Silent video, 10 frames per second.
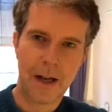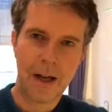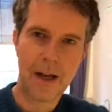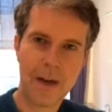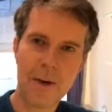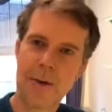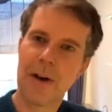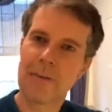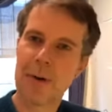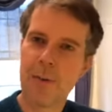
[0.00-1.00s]
Hello
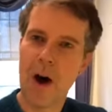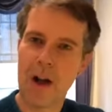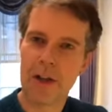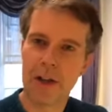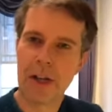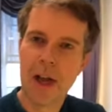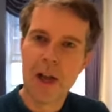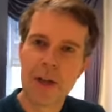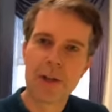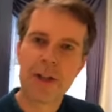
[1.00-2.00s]
everyone!
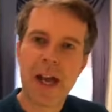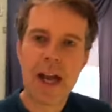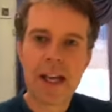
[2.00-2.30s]
Today